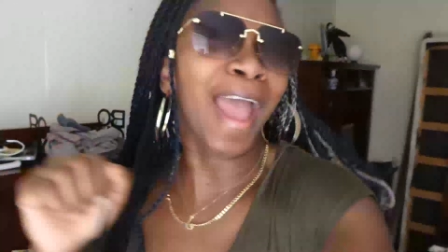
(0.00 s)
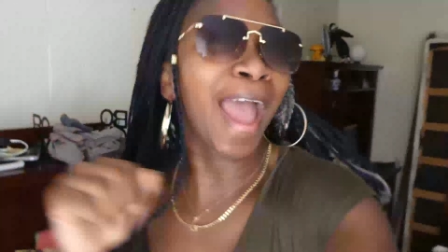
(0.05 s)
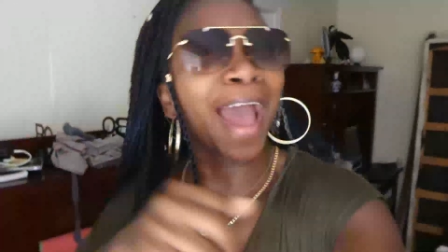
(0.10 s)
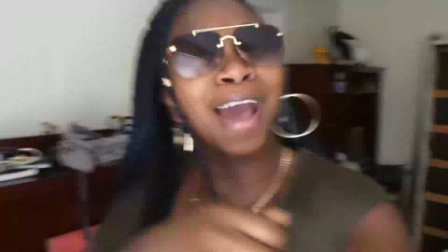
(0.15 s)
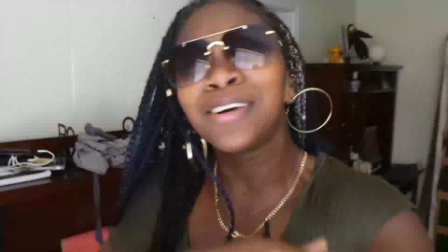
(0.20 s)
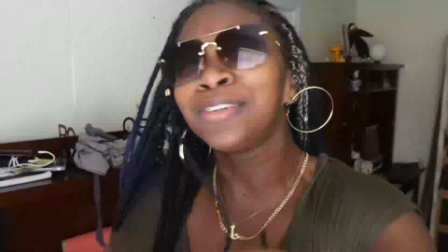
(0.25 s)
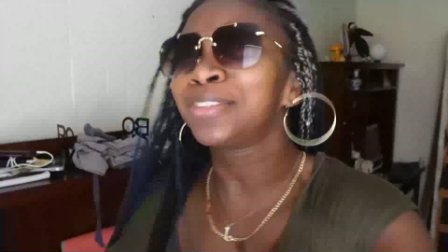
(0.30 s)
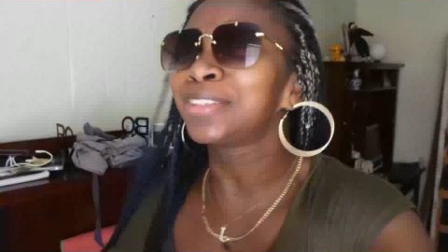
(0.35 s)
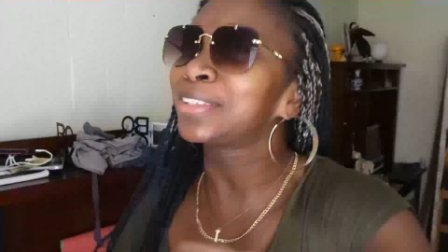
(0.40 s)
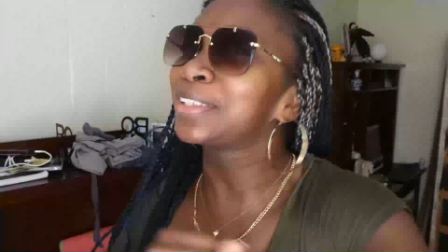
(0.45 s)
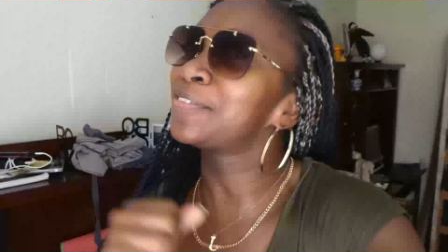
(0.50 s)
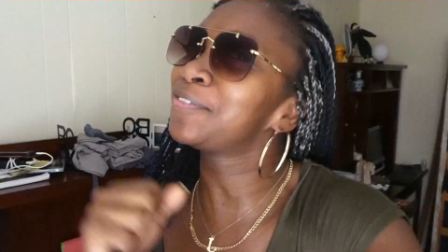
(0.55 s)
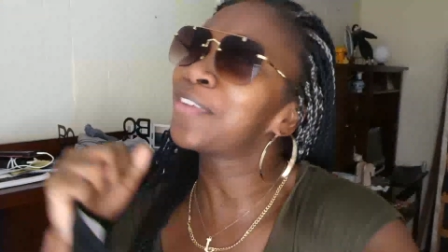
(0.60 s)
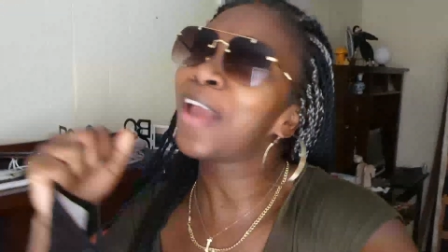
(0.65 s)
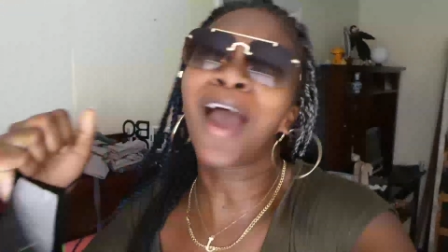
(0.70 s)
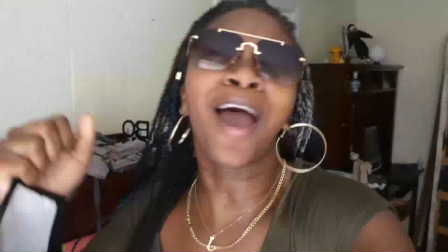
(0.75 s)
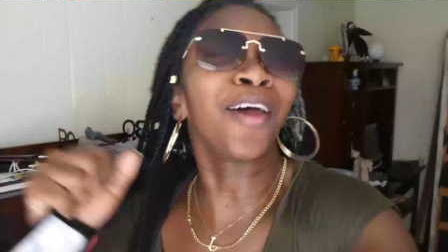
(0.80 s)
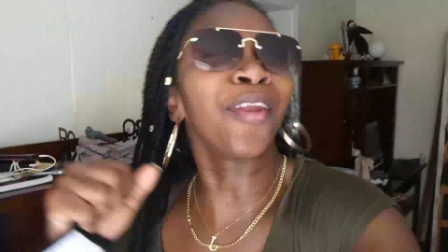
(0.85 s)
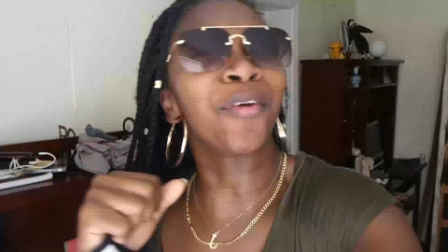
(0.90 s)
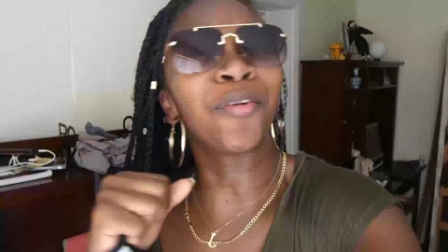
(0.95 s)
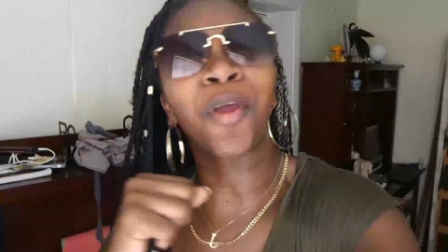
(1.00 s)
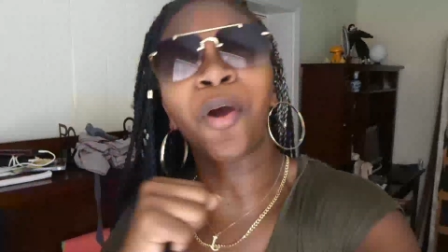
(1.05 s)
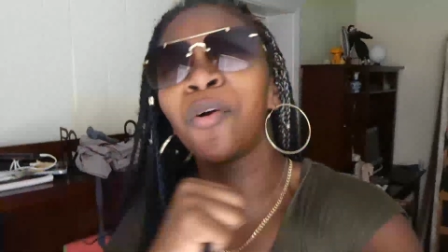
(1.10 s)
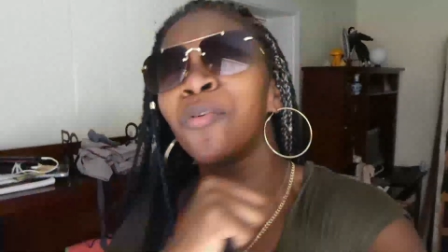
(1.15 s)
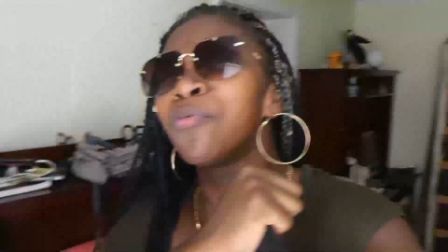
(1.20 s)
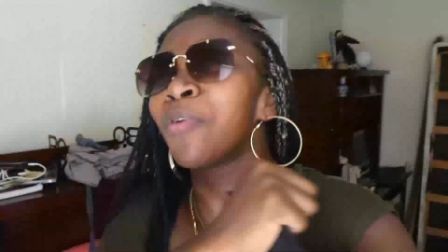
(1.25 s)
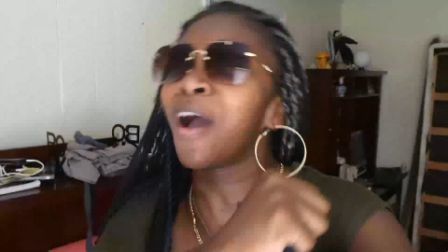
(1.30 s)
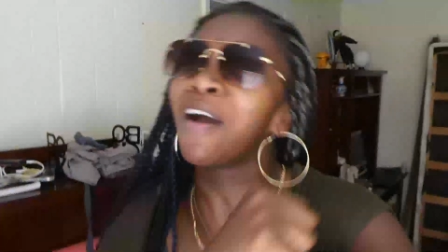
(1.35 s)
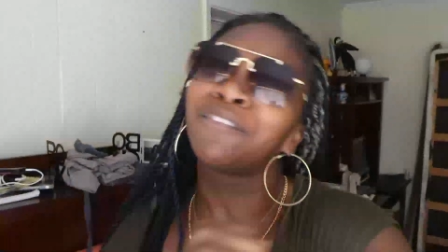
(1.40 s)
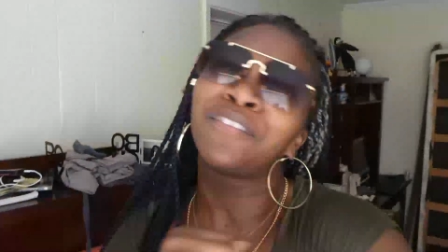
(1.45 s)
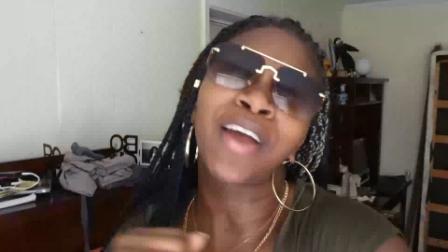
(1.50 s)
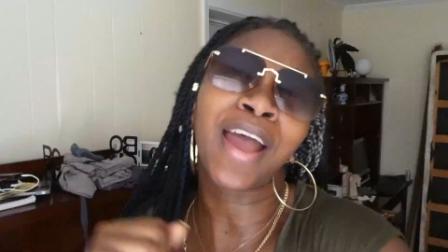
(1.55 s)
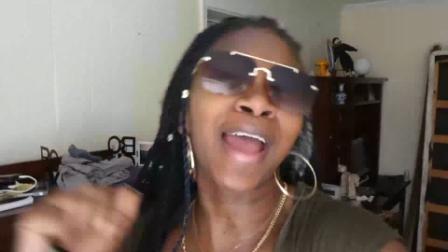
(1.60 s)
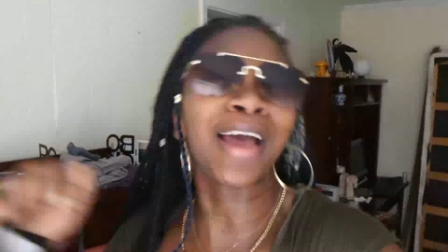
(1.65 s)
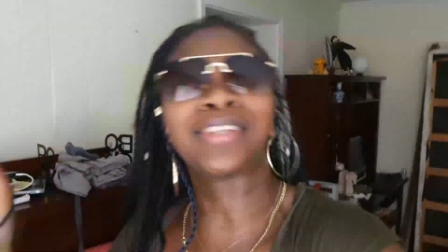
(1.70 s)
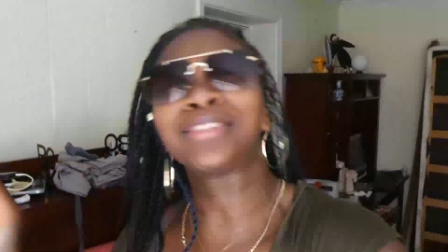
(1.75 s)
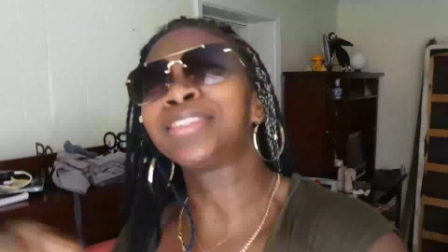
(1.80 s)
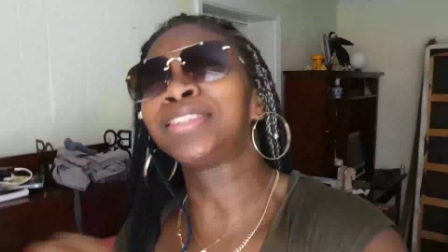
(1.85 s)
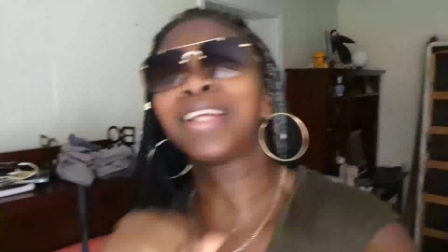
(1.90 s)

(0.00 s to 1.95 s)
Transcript: House. If y'all don't know Waffle House,